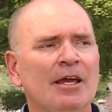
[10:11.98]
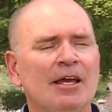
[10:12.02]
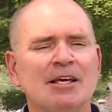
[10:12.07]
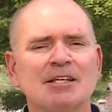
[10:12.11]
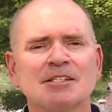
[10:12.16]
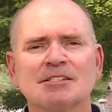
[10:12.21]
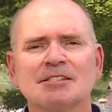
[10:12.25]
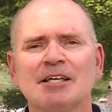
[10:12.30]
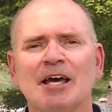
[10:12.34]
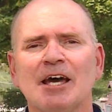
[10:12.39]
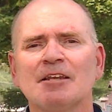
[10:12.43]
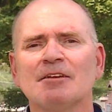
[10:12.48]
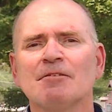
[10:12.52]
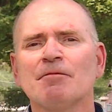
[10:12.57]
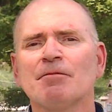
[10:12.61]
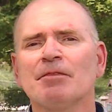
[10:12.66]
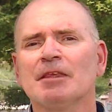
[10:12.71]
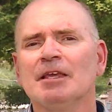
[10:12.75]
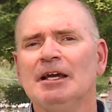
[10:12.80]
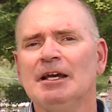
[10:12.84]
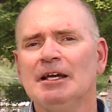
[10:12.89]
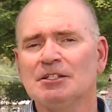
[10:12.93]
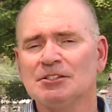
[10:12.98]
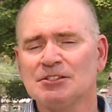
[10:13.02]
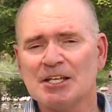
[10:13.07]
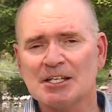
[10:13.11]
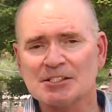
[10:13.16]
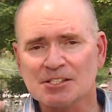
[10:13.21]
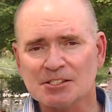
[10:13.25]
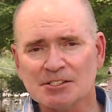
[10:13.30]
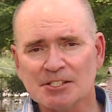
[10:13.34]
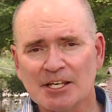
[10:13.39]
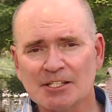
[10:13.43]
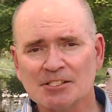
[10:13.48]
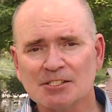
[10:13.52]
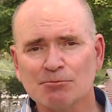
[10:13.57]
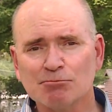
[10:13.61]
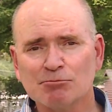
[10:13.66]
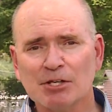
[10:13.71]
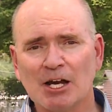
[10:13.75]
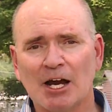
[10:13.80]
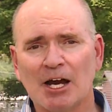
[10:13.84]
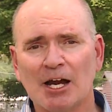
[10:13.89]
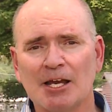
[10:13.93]
is that, yes, it takes some
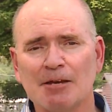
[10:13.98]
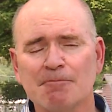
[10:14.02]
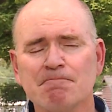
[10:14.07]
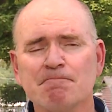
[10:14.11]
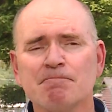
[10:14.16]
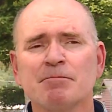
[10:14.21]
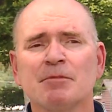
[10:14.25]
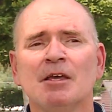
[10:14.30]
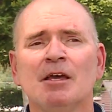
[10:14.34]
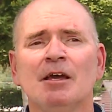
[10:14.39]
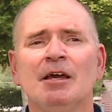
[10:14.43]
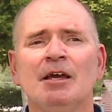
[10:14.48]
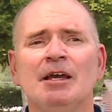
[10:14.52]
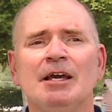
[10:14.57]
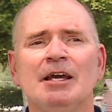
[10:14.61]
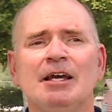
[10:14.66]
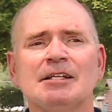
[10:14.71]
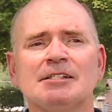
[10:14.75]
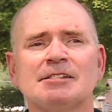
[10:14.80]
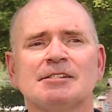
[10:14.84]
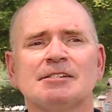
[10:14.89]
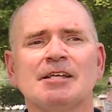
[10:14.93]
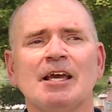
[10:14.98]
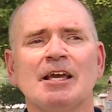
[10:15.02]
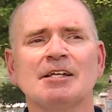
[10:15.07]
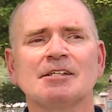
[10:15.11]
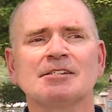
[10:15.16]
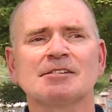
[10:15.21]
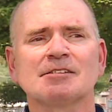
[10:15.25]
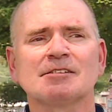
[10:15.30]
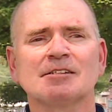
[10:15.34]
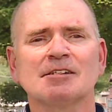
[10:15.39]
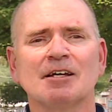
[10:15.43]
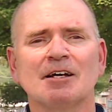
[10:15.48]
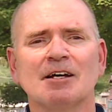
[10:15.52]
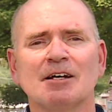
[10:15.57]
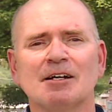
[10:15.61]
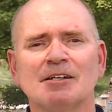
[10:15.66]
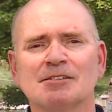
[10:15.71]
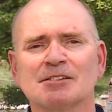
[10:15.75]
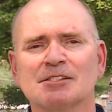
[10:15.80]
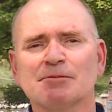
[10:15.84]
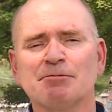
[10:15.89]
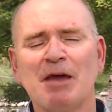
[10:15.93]
time, it takes
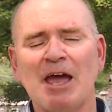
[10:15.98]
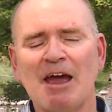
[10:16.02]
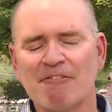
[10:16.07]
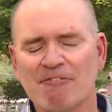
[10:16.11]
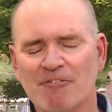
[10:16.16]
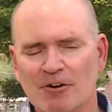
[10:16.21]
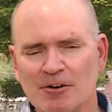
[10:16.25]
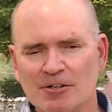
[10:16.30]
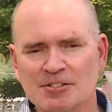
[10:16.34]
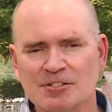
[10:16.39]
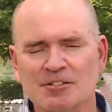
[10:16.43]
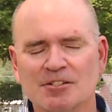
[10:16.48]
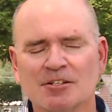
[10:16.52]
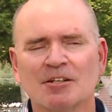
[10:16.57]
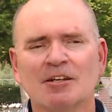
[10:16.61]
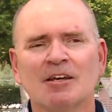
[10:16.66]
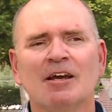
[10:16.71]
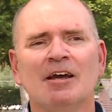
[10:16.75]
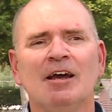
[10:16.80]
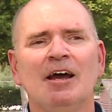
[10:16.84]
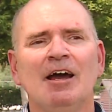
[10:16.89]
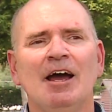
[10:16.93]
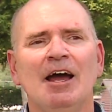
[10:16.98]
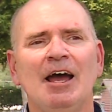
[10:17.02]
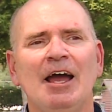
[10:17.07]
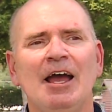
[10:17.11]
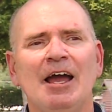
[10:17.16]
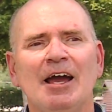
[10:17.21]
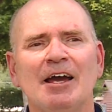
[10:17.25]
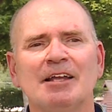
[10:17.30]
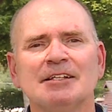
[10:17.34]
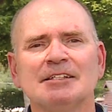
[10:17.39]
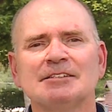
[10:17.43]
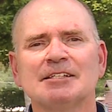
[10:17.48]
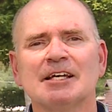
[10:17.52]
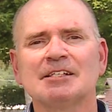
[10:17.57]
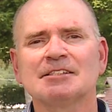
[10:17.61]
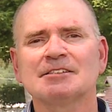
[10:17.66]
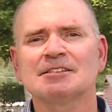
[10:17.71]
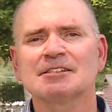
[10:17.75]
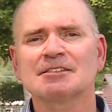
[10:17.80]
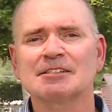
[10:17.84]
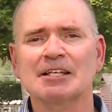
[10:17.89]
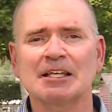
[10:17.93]
some effort, and it
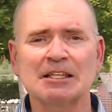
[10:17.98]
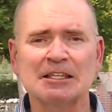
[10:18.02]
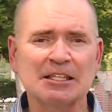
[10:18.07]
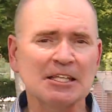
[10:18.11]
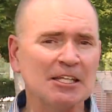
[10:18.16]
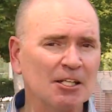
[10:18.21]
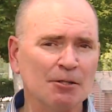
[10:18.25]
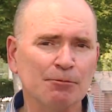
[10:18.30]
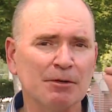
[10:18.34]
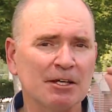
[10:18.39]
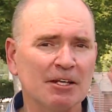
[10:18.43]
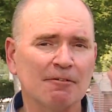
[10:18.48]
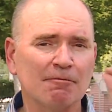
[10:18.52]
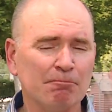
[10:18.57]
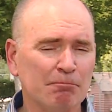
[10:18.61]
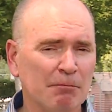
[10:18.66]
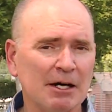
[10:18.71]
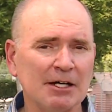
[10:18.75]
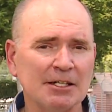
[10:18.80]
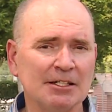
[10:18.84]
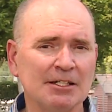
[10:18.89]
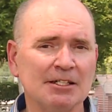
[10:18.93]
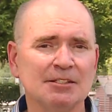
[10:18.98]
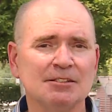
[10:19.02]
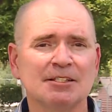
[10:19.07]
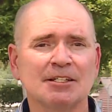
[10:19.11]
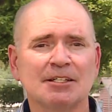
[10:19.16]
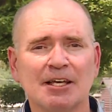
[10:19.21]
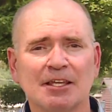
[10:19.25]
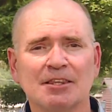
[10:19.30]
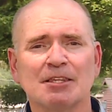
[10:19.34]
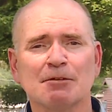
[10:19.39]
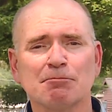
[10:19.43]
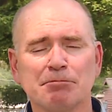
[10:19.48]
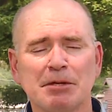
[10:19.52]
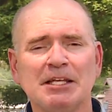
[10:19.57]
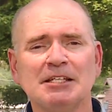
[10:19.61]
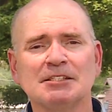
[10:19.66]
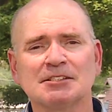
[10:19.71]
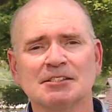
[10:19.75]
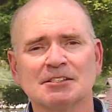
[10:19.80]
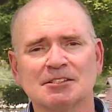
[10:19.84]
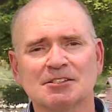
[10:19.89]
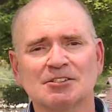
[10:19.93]
takes just a little bit of money to get the
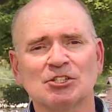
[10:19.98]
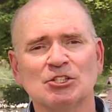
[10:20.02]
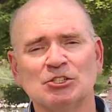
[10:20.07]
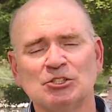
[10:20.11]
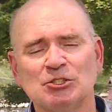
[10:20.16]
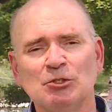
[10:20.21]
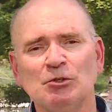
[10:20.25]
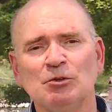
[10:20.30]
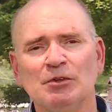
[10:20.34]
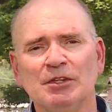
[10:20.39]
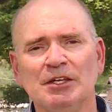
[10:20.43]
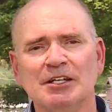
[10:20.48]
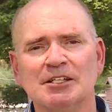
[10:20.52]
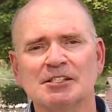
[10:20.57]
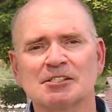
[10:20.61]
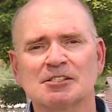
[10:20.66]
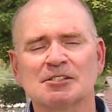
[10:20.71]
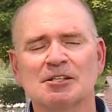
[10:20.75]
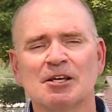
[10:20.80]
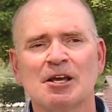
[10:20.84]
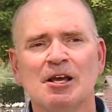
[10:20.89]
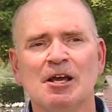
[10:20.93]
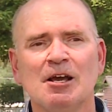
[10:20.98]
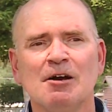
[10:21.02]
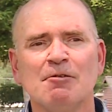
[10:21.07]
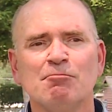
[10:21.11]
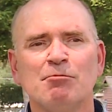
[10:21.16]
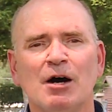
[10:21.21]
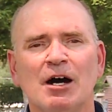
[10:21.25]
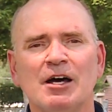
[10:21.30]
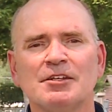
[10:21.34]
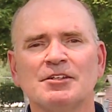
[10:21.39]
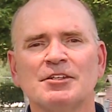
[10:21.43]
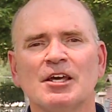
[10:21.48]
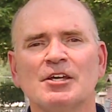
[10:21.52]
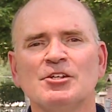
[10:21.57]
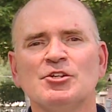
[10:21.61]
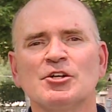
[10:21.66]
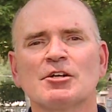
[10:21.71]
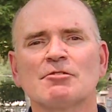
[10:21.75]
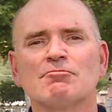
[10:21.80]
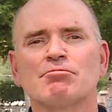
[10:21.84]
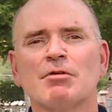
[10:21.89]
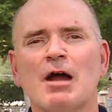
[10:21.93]
pieces to do this. But
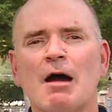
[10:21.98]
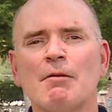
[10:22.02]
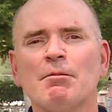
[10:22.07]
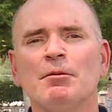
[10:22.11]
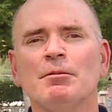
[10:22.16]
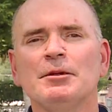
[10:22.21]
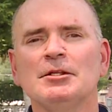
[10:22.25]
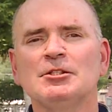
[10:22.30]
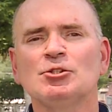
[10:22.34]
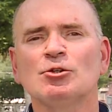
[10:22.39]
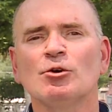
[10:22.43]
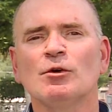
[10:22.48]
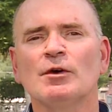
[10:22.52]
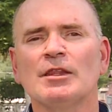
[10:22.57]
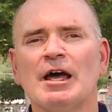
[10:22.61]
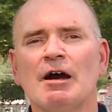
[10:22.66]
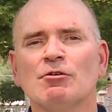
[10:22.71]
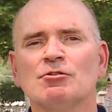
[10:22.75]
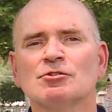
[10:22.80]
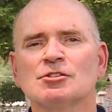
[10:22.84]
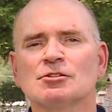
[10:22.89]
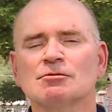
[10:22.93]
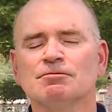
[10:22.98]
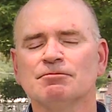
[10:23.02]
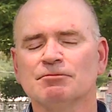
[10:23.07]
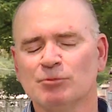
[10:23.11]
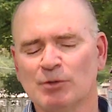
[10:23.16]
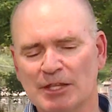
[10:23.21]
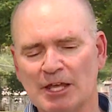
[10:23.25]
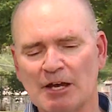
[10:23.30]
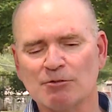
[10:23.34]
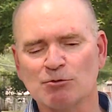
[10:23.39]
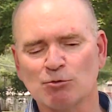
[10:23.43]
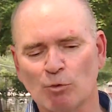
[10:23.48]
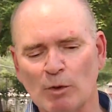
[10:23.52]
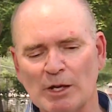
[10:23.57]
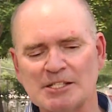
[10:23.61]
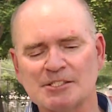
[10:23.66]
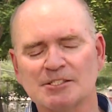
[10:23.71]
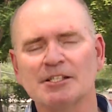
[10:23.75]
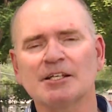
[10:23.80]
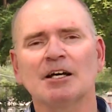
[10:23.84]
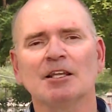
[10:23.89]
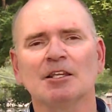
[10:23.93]
you could probably do it without
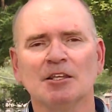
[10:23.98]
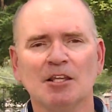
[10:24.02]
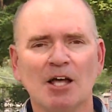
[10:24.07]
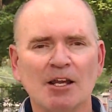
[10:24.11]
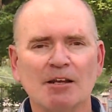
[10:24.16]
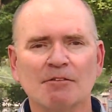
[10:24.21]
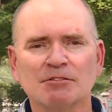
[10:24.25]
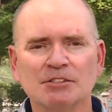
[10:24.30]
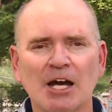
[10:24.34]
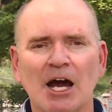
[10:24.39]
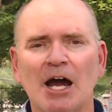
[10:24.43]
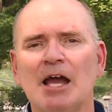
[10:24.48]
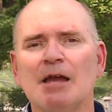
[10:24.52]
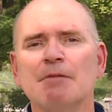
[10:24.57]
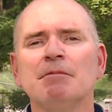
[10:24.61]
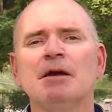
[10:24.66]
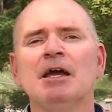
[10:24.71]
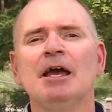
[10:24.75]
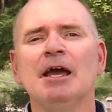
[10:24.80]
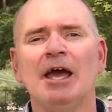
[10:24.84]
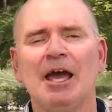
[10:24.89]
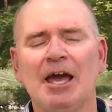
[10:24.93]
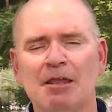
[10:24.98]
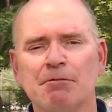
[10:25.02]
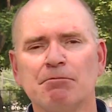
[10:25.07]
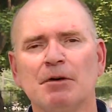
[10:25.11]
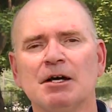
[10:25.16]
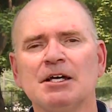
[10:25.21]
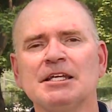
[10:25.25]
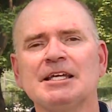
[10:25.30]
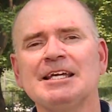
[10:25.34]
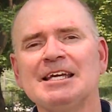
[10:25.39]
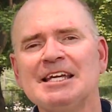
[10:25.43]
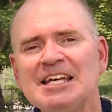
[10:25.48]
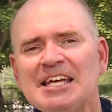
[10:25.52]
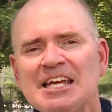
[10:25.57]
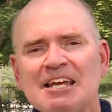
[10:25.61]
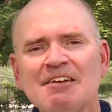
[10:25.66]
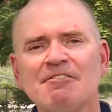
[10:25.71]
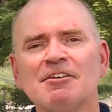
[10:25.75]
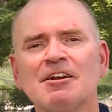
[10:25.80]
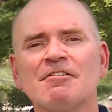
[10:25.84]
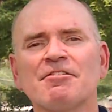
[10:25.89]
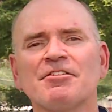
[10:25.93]
wasting a lot of time and money.
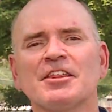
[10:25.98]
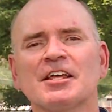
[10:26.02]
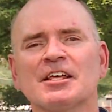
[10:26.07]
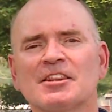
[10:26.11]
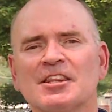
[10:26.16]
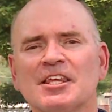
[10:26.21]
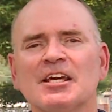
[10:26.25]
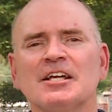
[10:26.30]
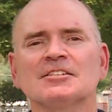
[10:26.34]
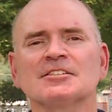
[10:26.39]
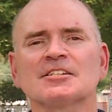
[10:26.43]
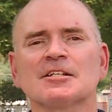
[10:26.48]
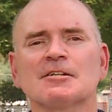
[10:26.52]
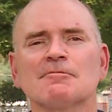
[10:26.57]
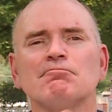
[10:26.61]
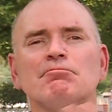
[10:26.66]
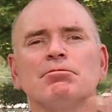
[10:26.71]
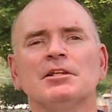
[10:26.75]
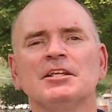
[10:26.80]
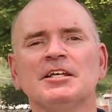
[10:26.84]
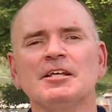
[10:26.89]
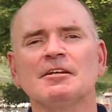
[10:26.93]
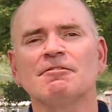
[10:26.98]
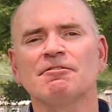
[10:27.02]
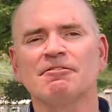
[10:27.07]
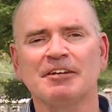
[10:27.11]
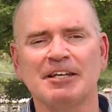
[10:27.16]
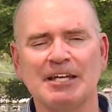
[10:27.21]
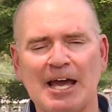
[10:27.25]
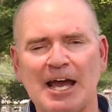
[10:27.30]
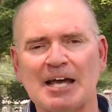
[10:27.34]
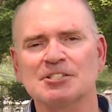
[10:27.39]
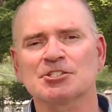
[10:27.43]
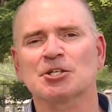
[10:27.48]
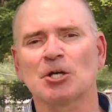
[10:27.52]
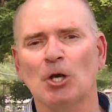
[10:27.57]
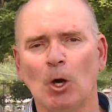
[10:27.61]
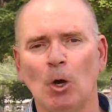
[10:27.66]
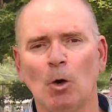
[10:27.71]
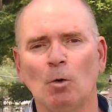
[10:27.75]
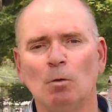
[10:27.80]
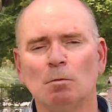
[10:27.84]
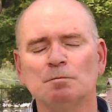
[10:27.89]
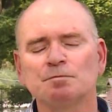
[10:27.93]
Even if the thing is a complete
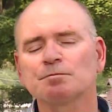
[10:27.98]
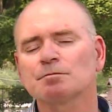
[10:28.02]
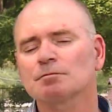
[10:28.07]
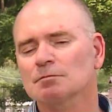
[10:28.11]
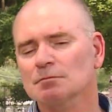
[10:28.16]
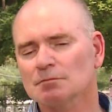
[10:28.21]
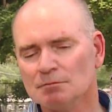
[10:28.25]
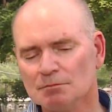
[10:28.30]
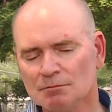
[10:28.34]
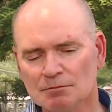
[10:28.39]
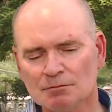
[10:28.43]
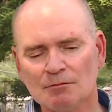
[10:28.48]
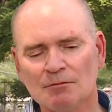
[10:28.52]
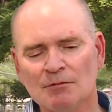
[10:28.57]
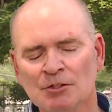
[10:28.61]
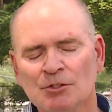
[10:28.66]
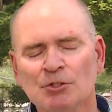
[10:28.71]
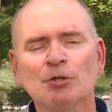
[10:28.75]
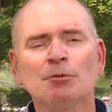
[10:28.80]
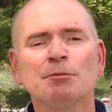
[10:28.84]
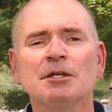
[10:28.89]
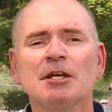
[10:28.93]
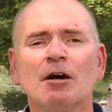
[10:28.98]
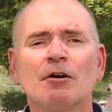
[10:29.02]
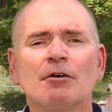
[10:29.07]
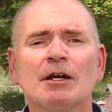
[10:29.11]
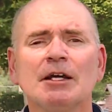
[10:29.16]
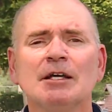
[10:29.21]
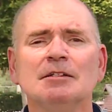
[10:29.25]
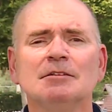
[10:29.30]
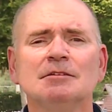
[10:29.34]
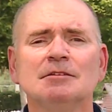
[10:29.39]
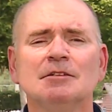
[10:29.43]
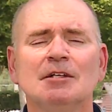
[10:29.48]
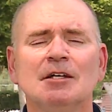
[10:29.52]
fiasco, you'll be all right.